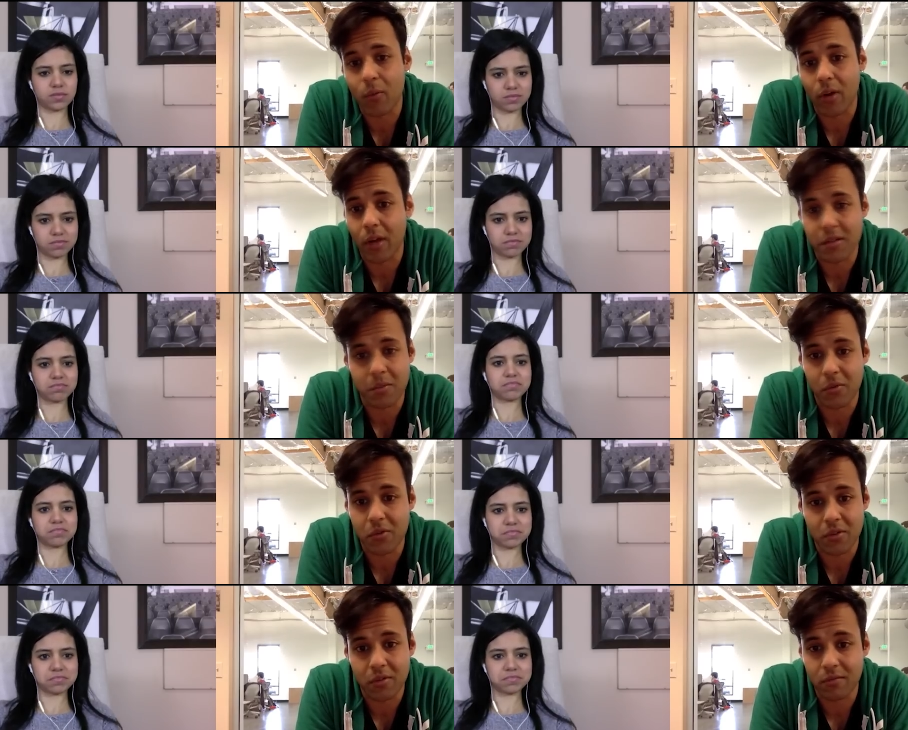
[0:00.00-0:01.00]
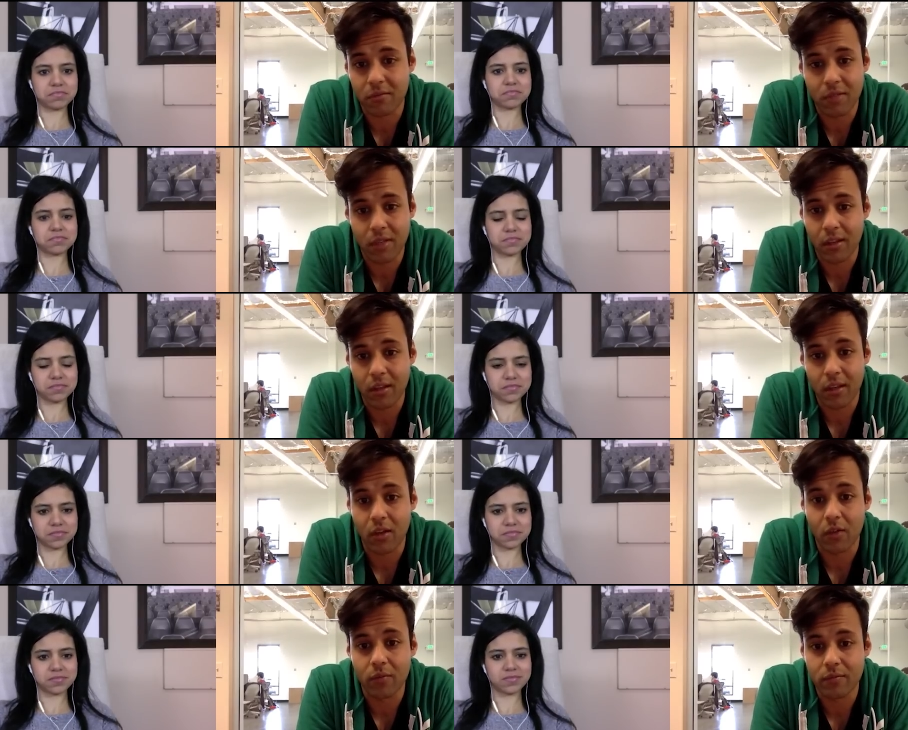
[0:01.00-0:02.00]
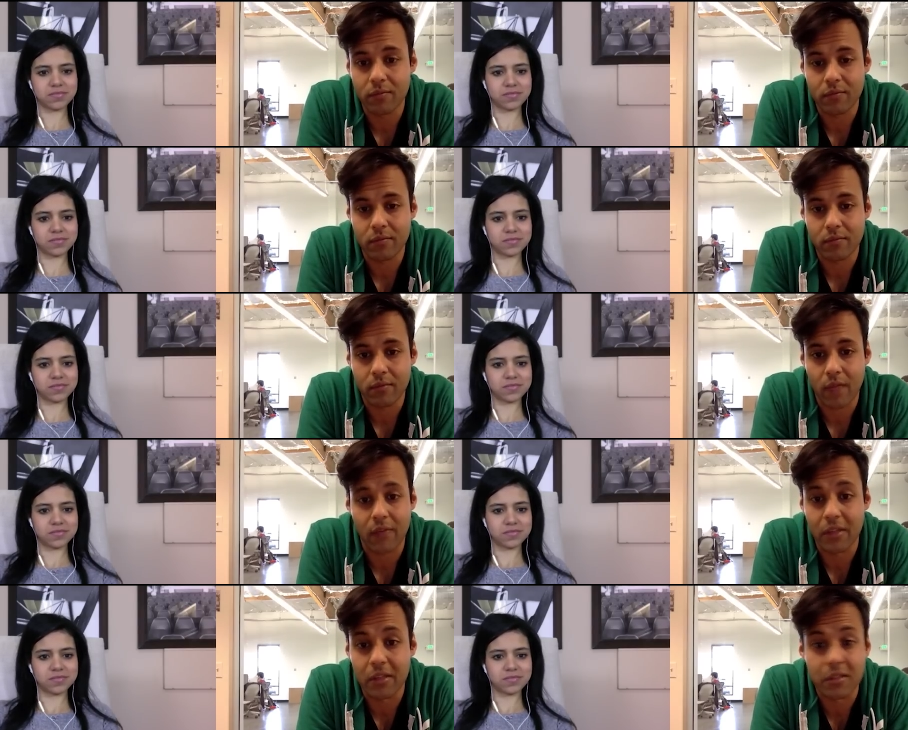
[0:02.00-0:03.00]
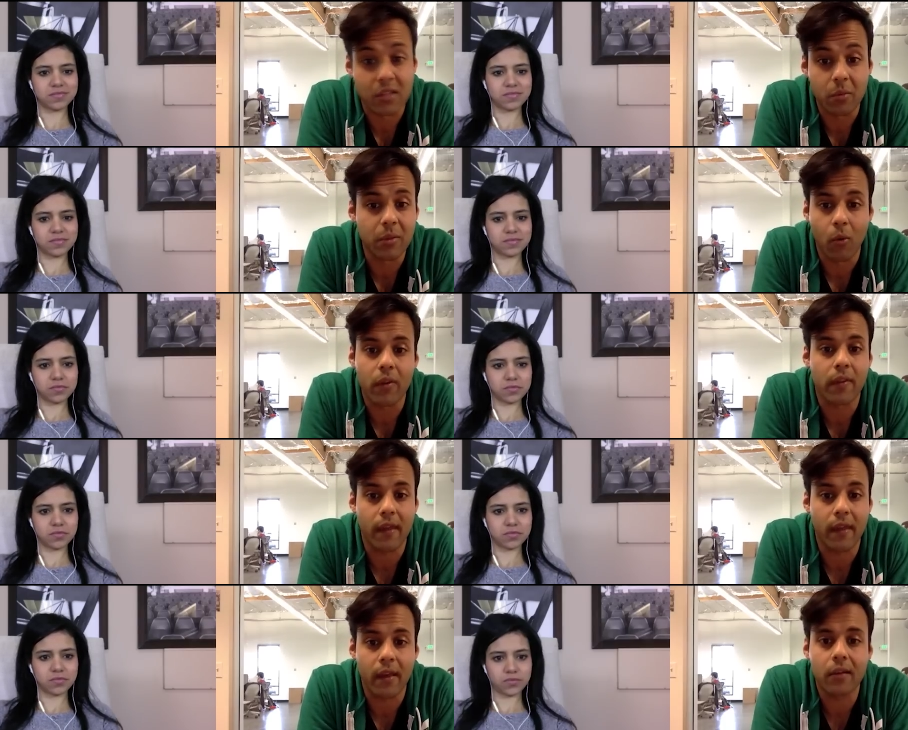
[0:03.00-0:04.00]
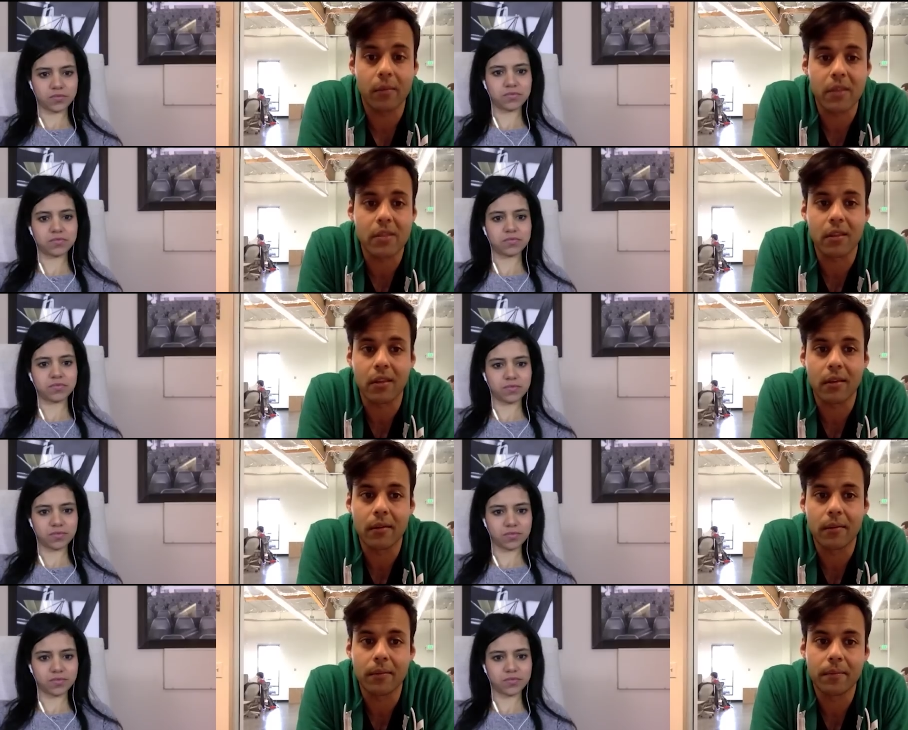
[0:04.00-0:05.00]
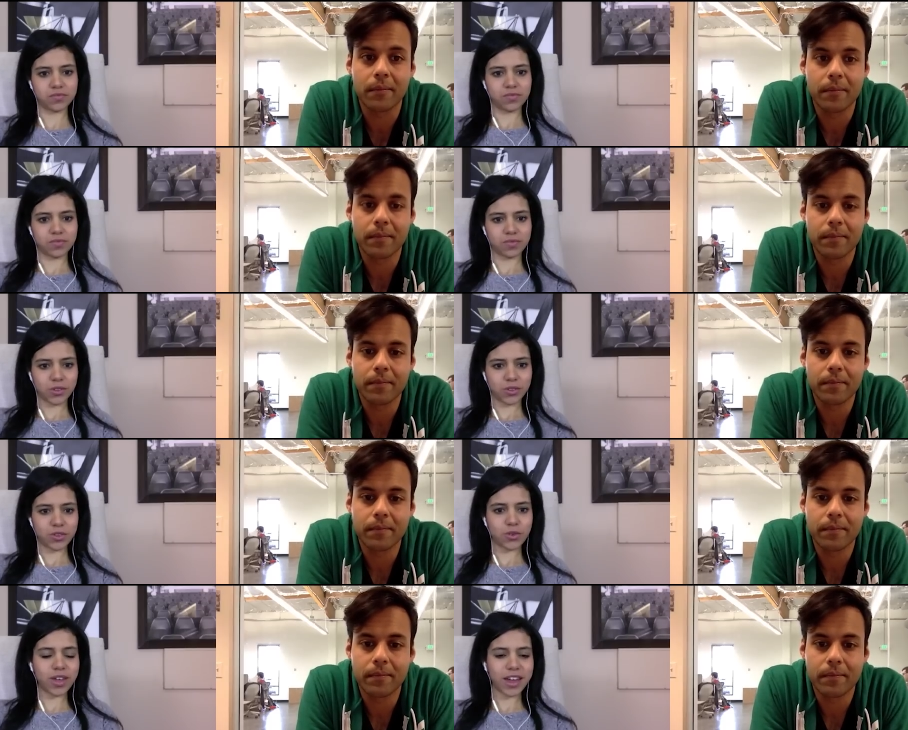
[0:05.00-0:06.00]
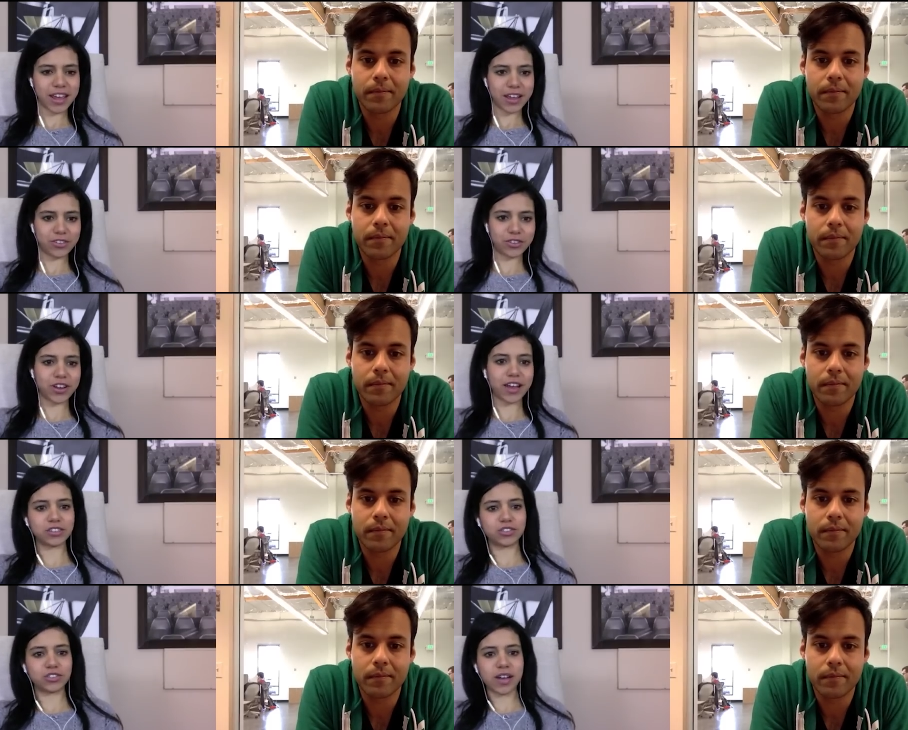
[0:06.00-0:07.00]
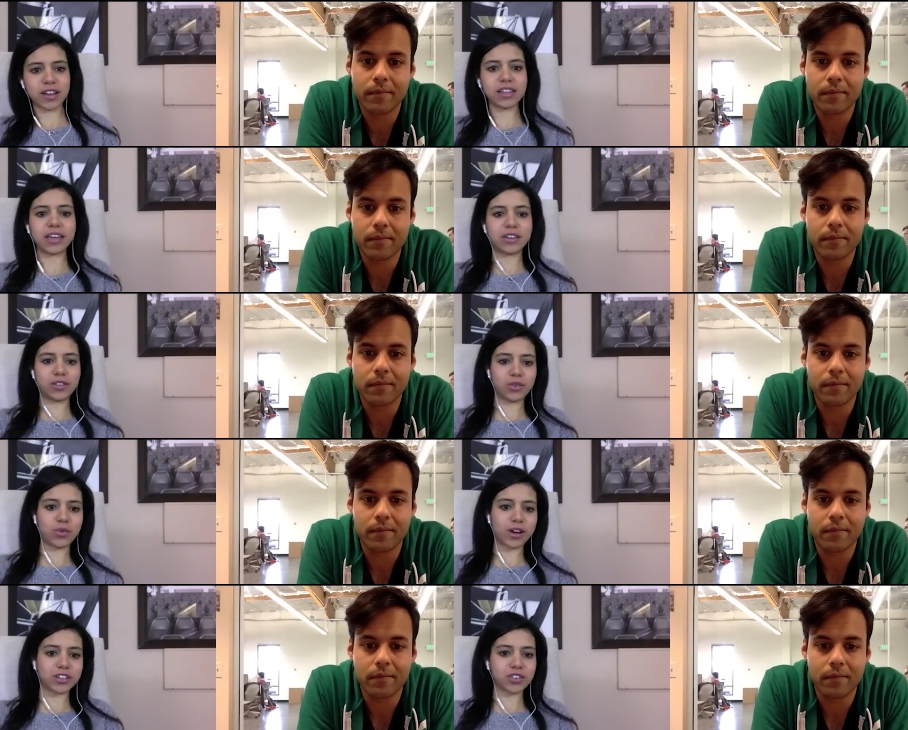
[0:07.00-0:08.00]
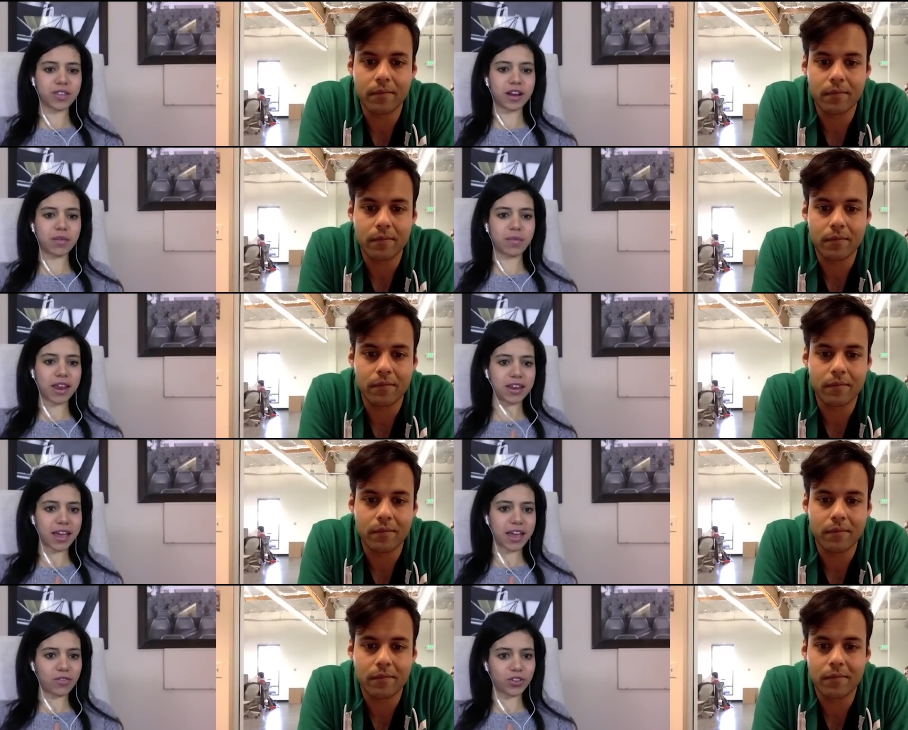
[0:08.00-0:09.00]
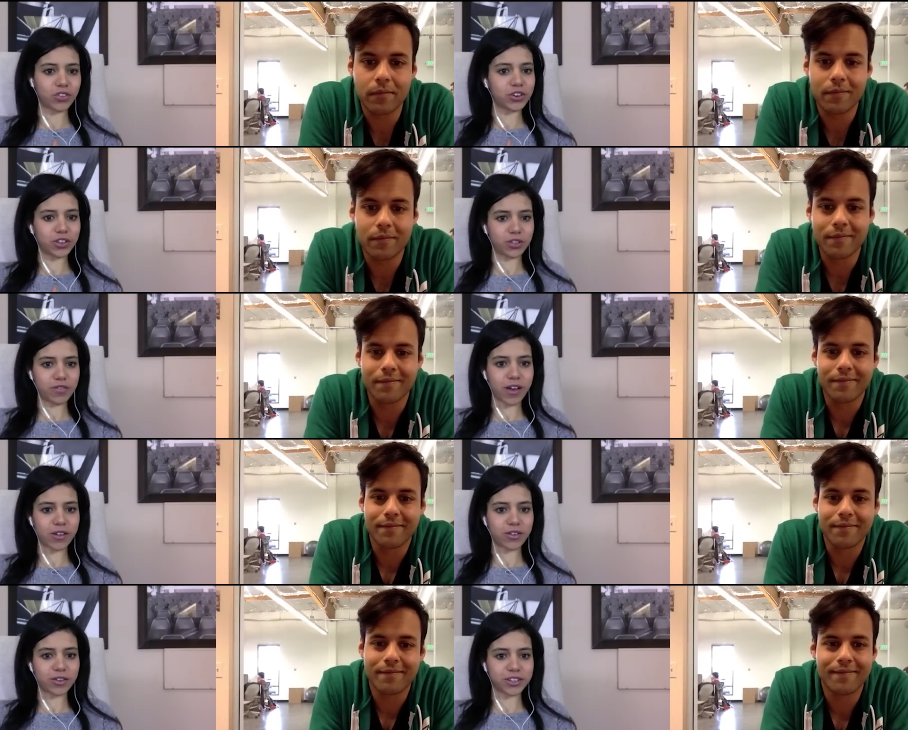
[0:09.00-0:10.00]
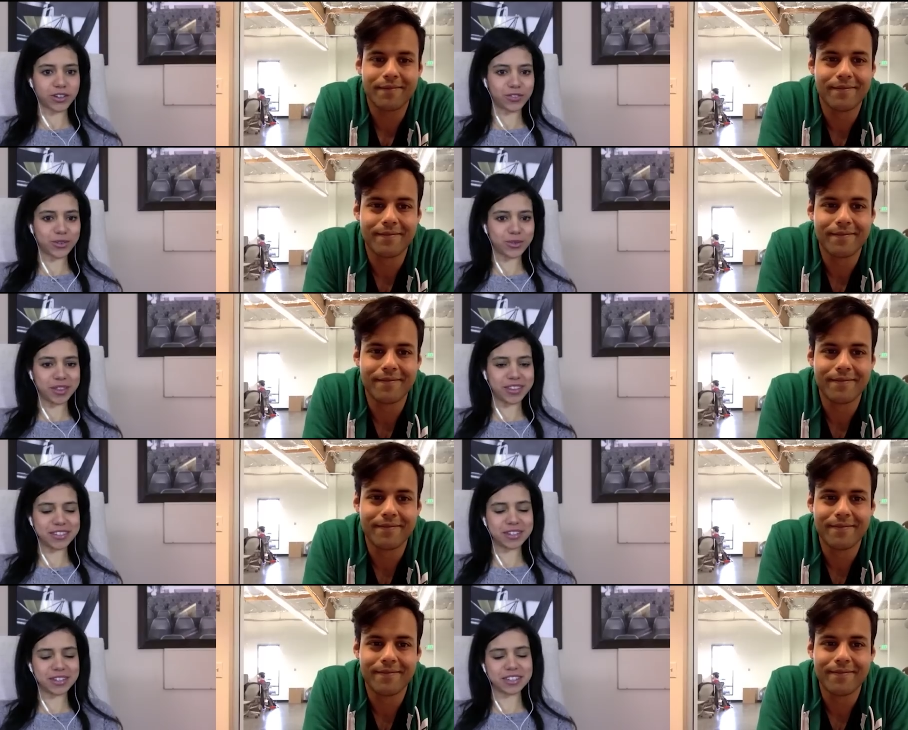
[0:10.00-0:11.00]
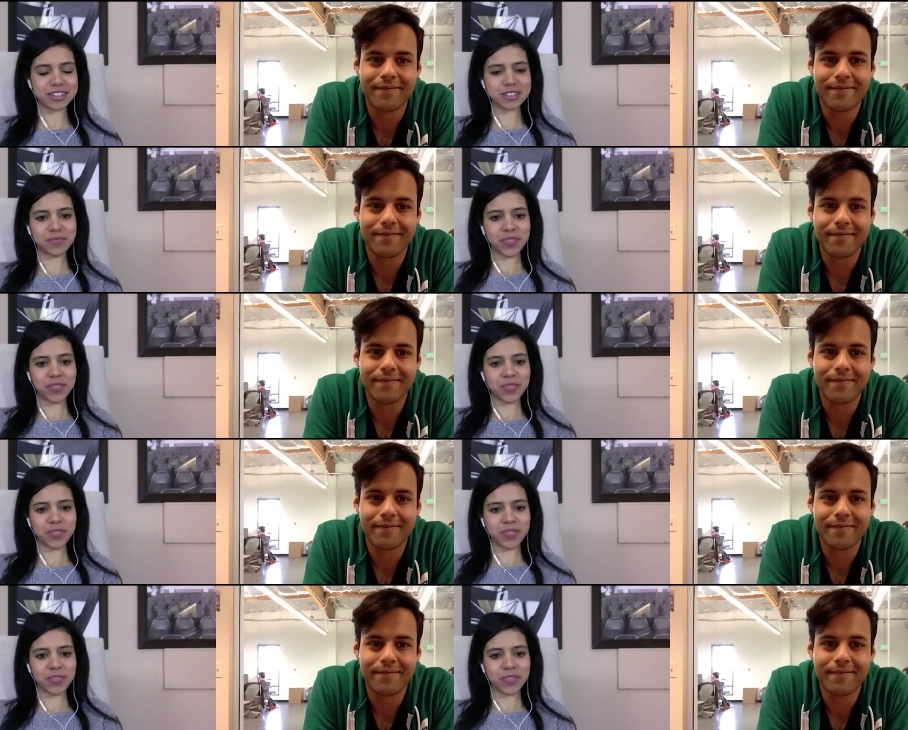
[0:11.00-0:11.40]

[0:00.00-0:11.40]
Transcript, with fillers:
Speaker 1: more customers, or, you know, having considerably more than that, basically.
Speaker 2: So that answer ties directly into the question that I'm ending every 33 Founders interviews with this series.